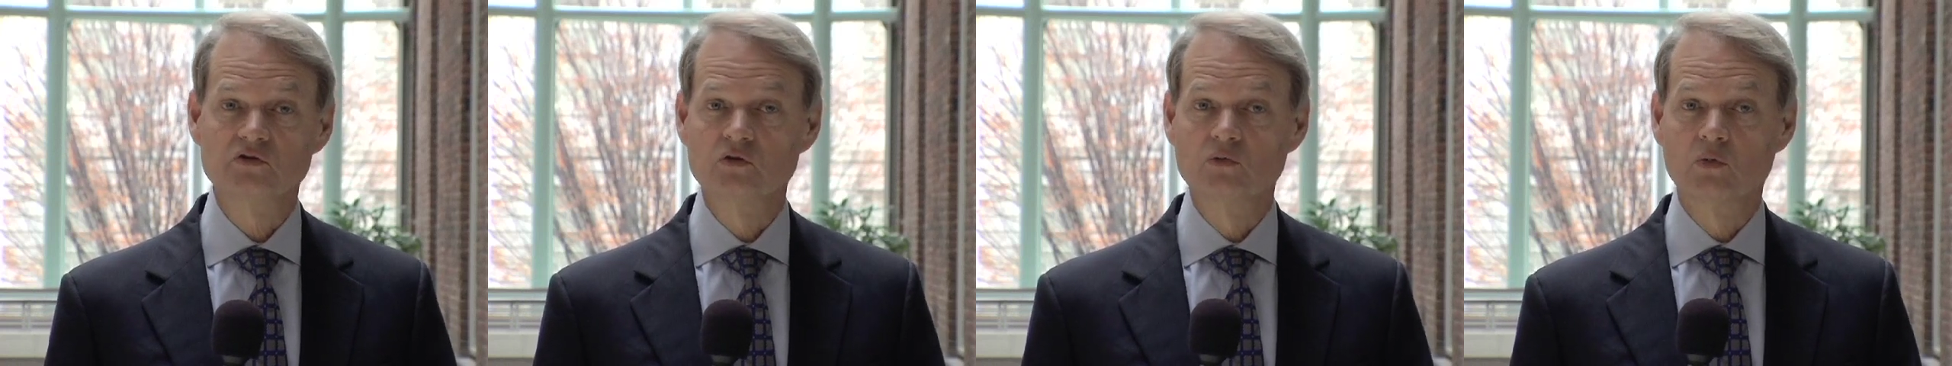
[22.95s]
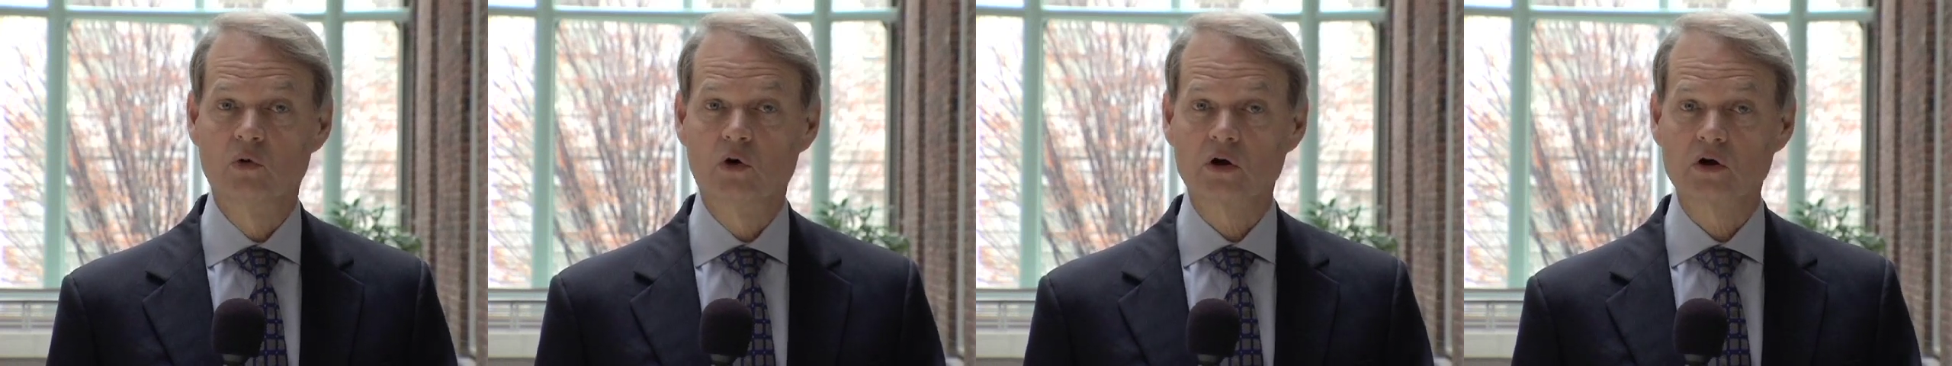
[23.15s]

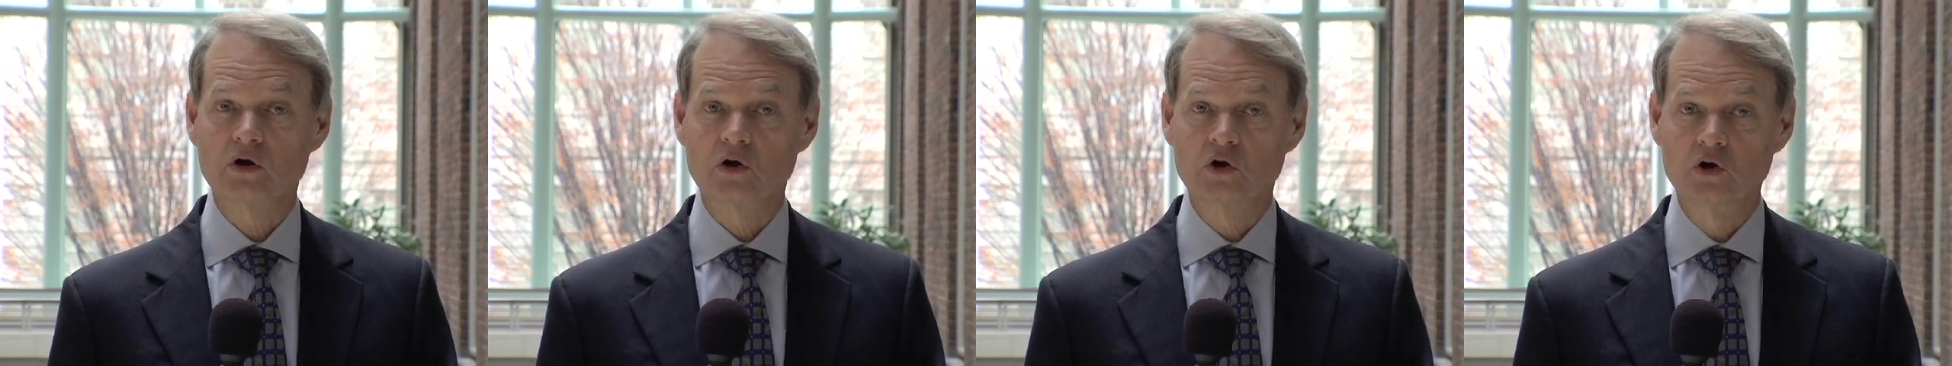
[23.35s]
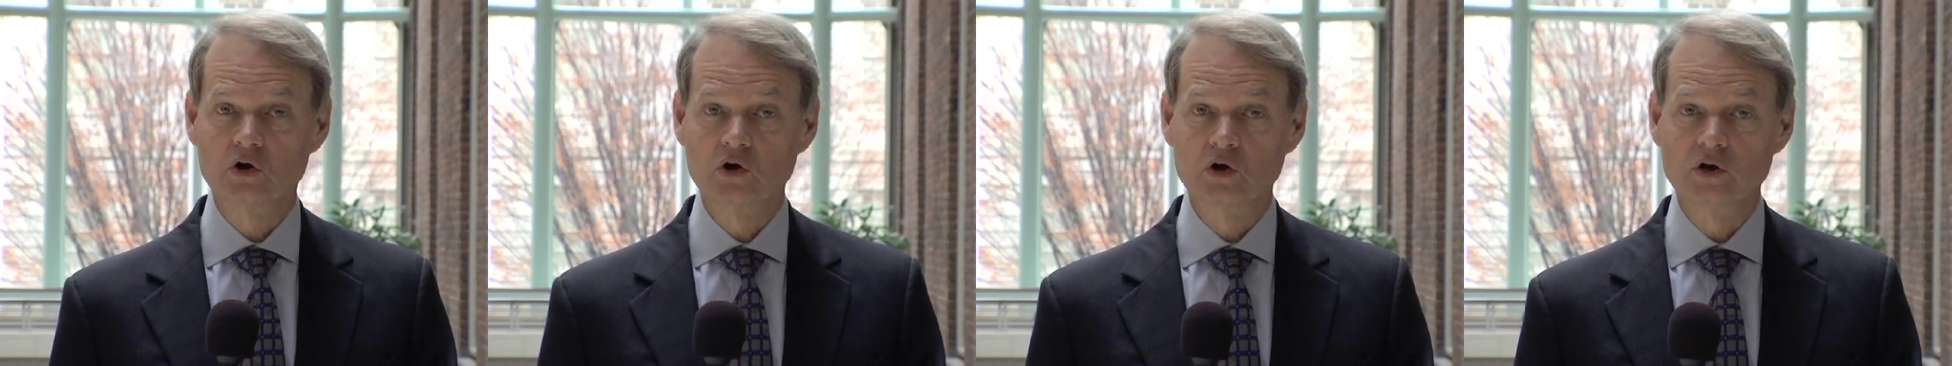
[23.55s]
do more
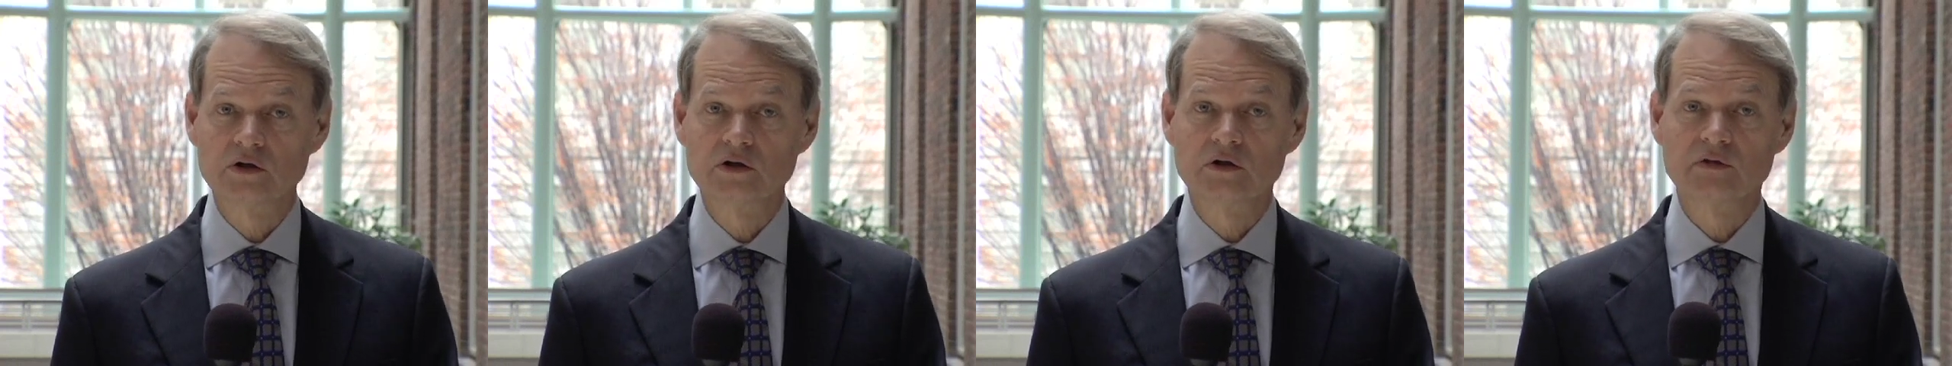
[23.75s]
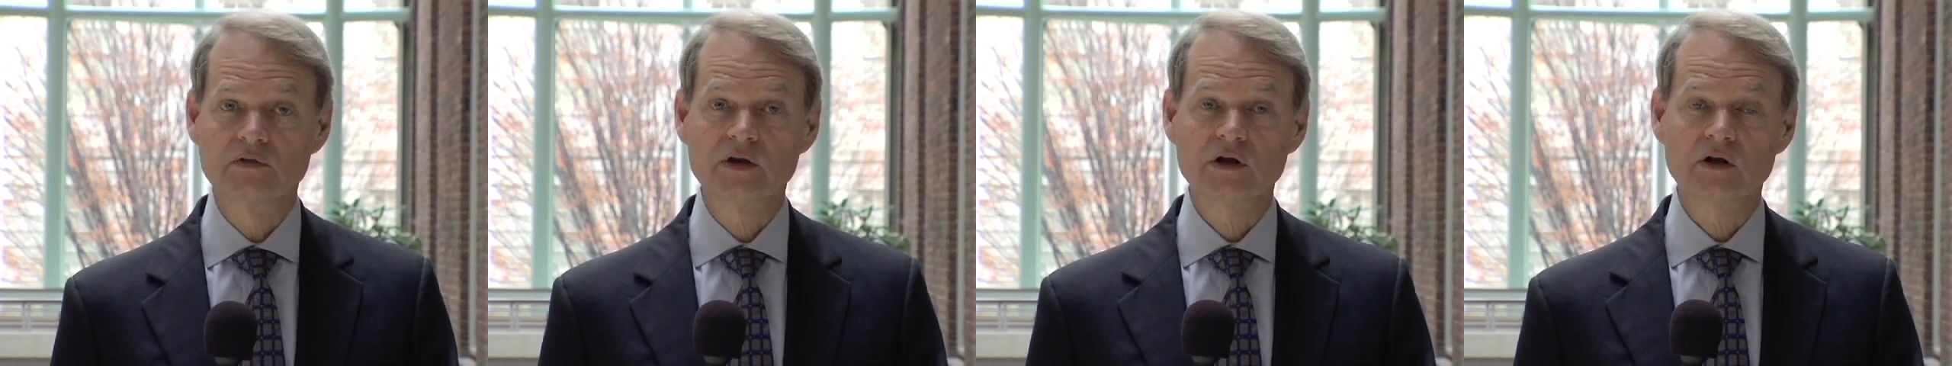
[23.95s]

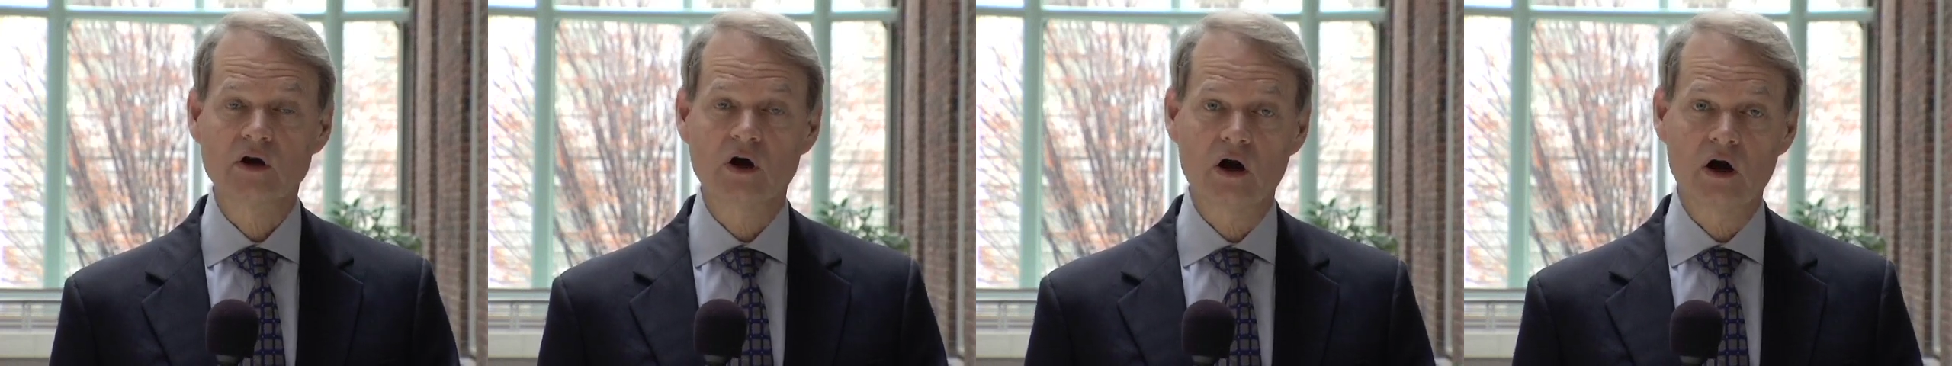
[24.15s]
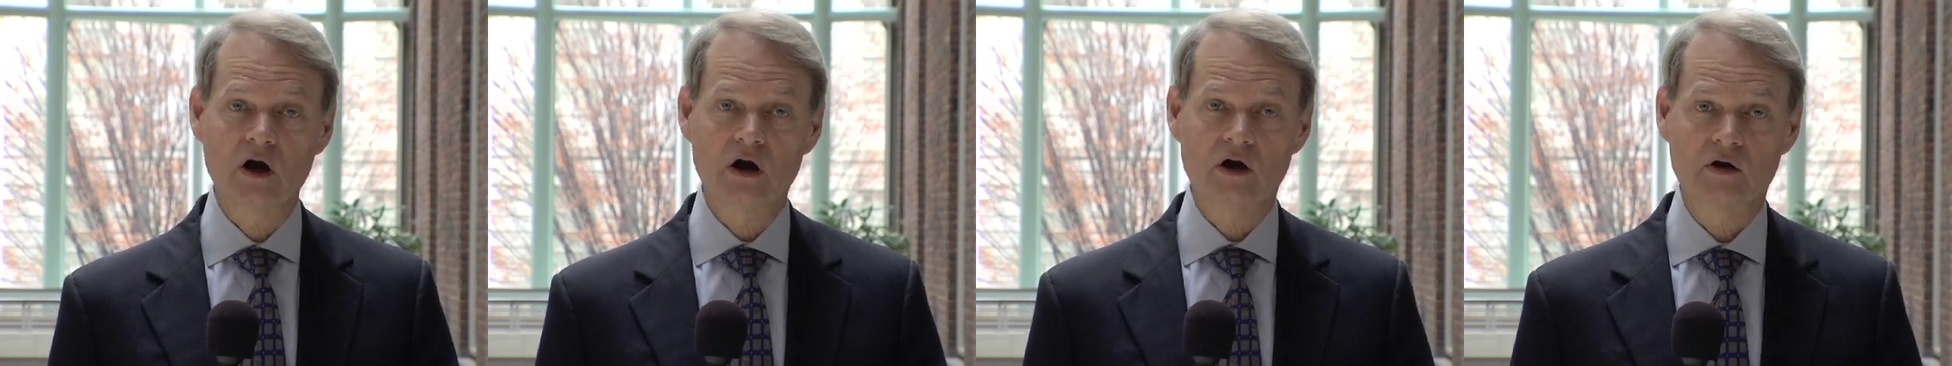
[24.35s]
good than
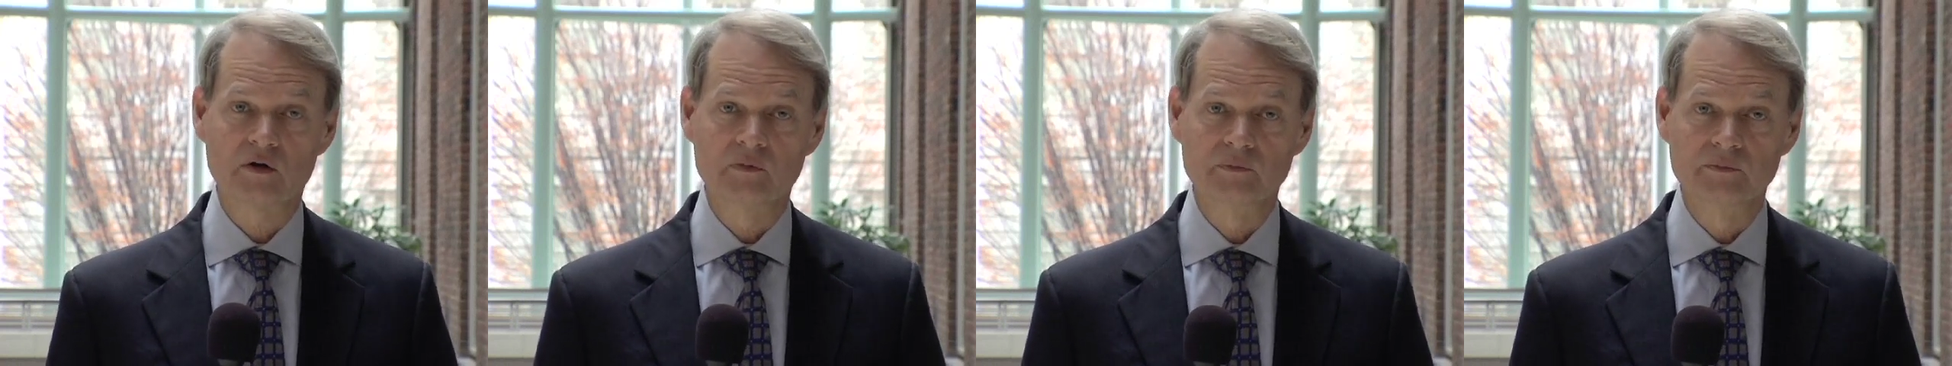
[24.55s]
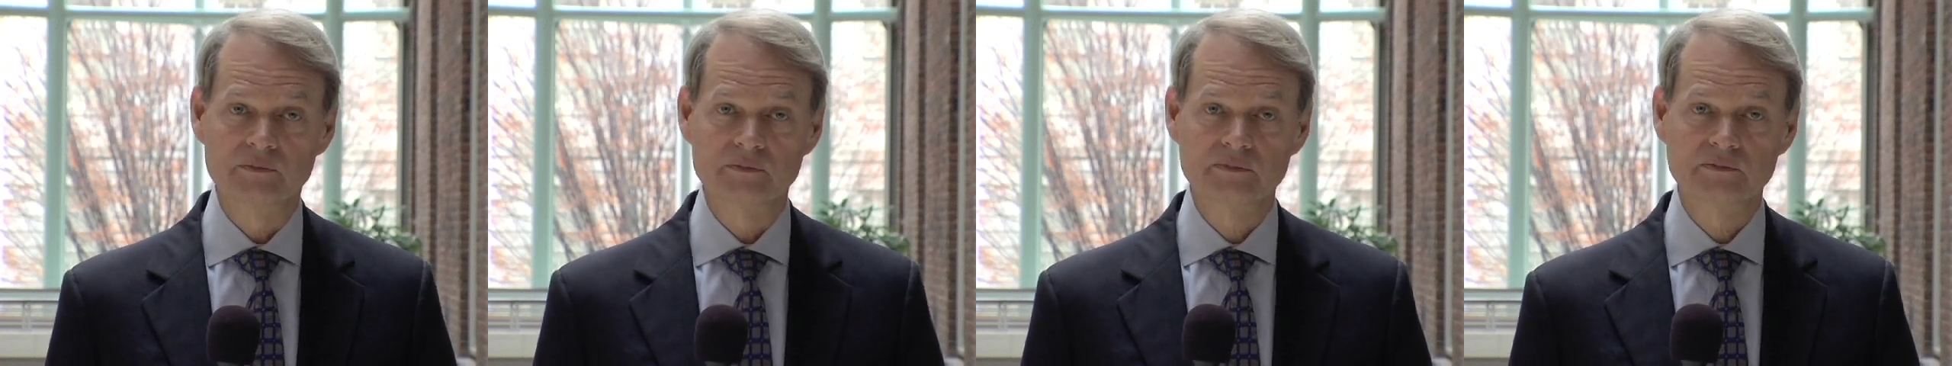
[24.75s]
harm.